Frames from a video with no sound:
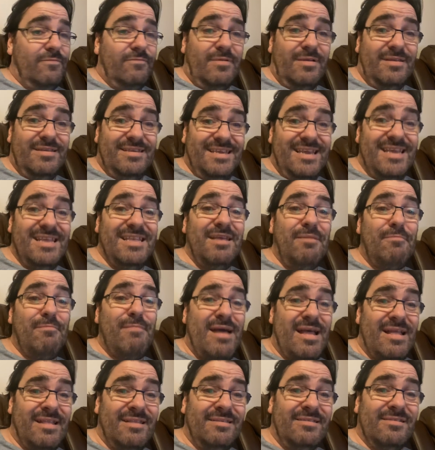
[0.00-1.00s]
she
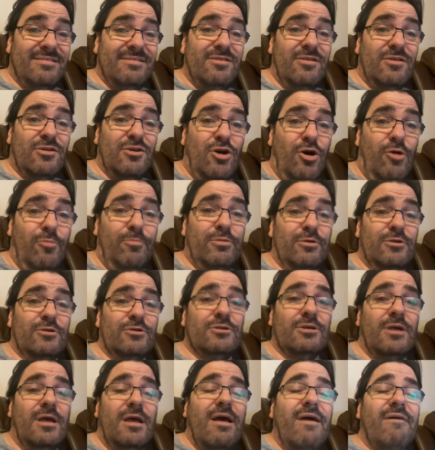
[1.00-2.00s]
demands the
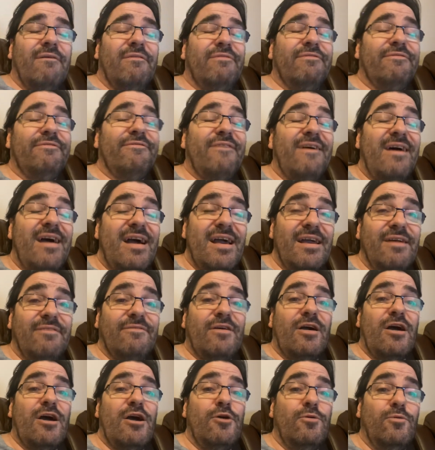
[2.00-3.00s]
coppers 5
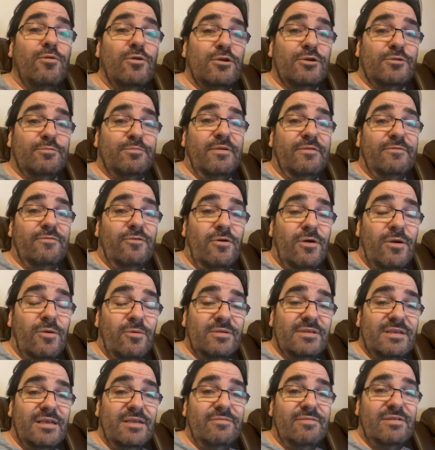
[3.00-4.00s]
hours before I
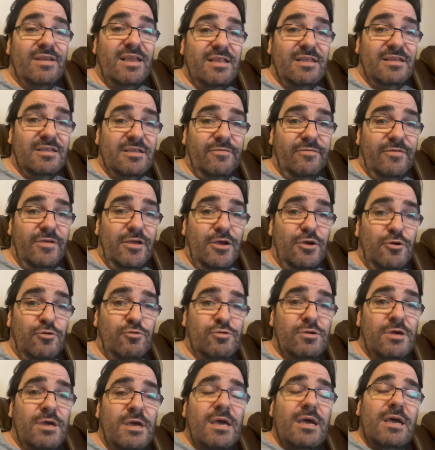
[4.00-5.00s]
was even
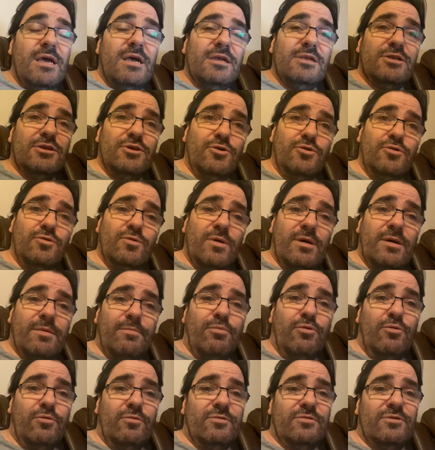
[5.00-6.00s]
interviewed to
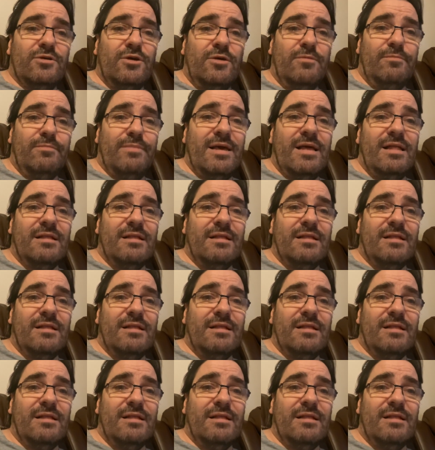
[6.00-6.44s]
put the certain bail